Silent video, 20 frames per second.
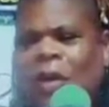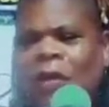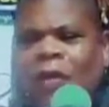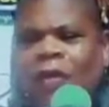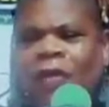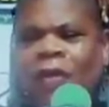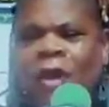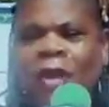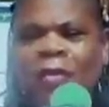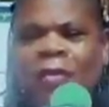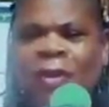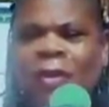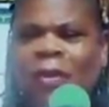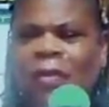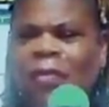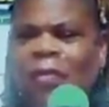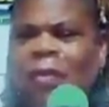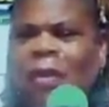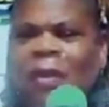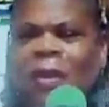
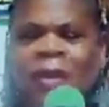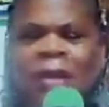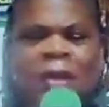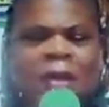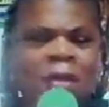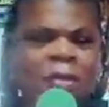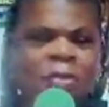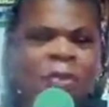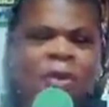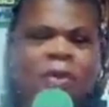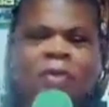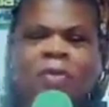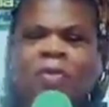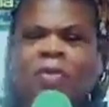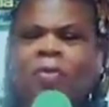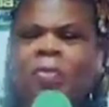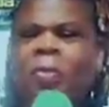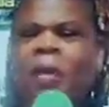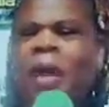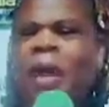following any one of
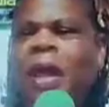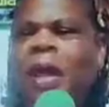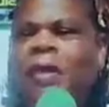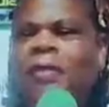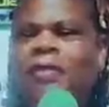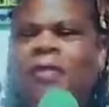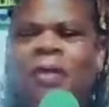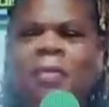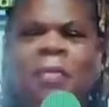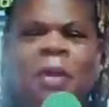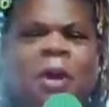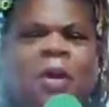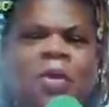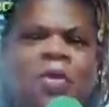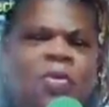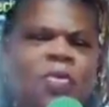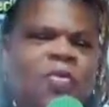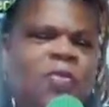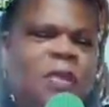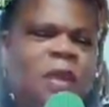those paths, did my
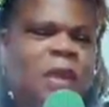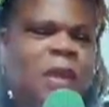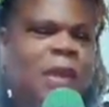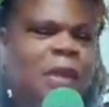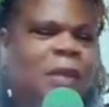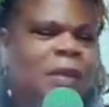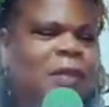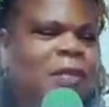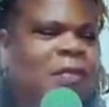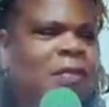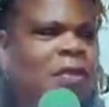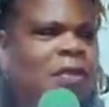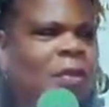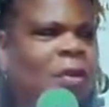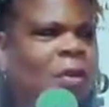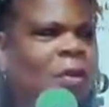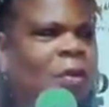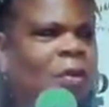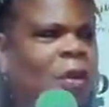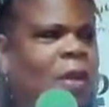own thing
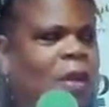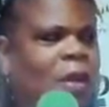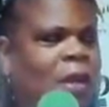until